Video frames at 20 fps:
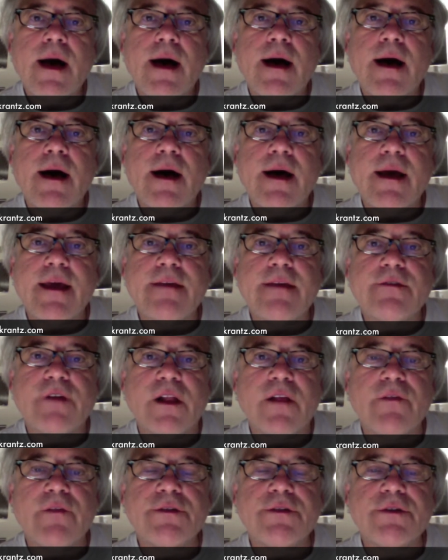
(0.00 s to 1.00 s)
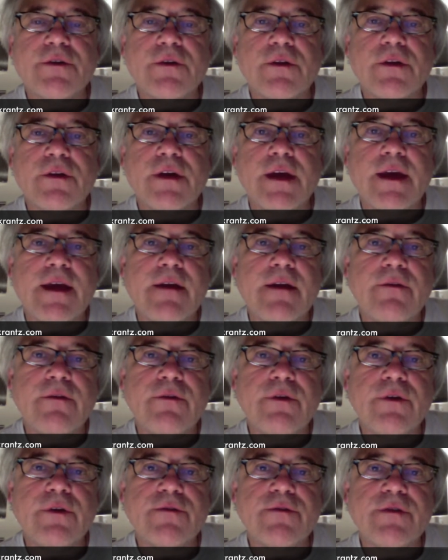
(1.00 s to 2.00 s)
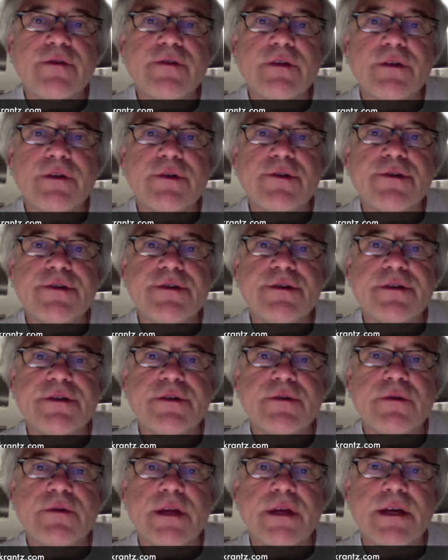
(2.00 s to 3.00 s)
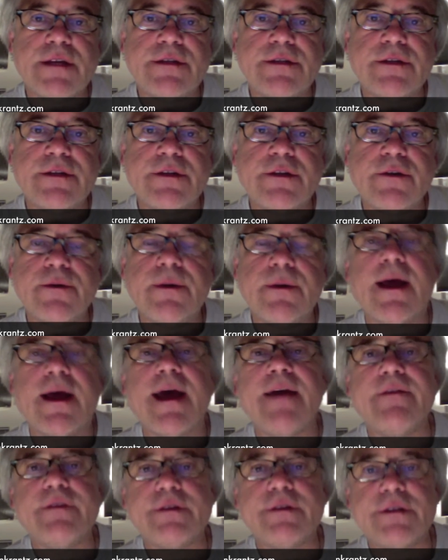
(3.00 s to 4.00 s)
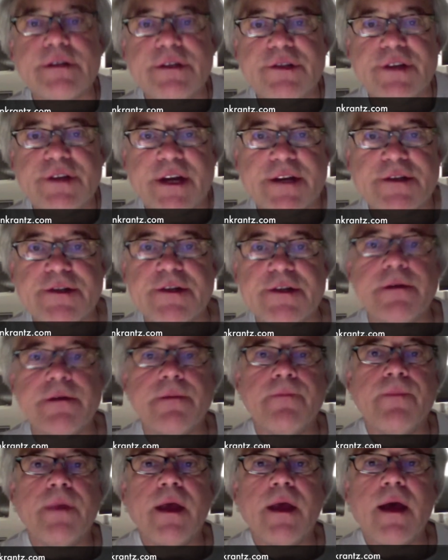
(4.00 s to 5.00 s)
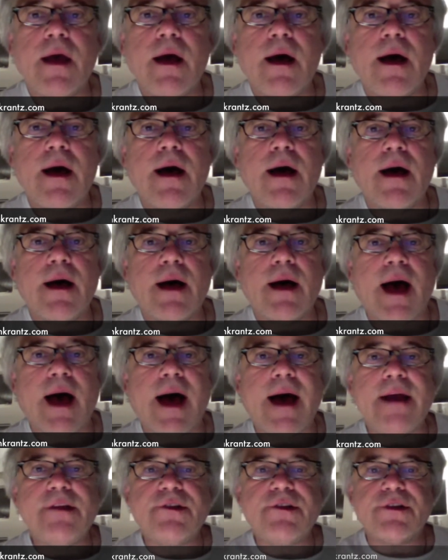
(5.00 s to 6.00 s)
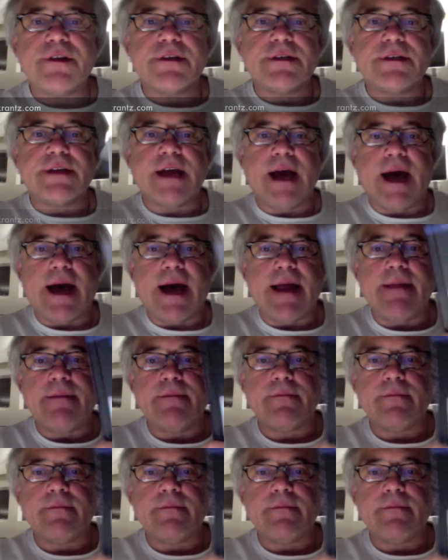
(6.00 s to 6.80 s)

Uh, I guess all of us are looking at New Year's resolutions and new things to do, and I have a suggestion. Uh, I just got